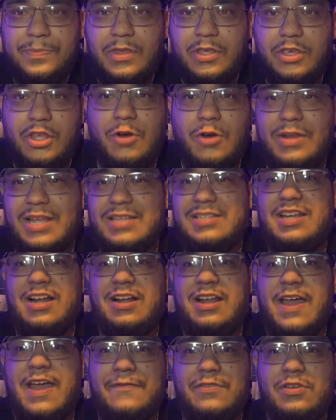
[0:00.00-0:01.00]
You don't
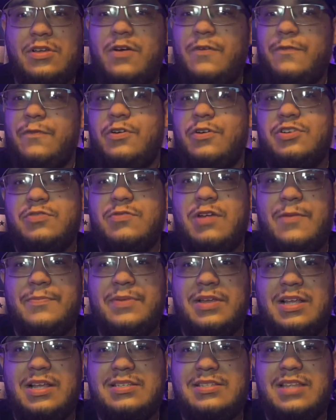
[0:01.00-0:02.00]
necessarily have to go first round,
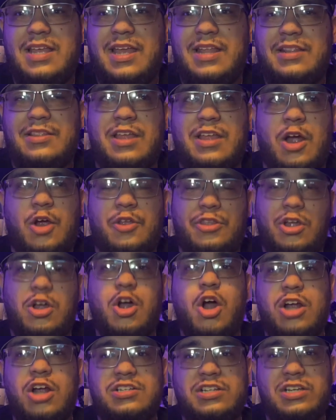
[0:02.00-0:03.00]
because then are the
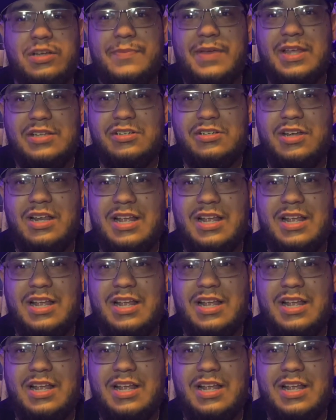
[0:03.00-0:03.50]
guards going to be as good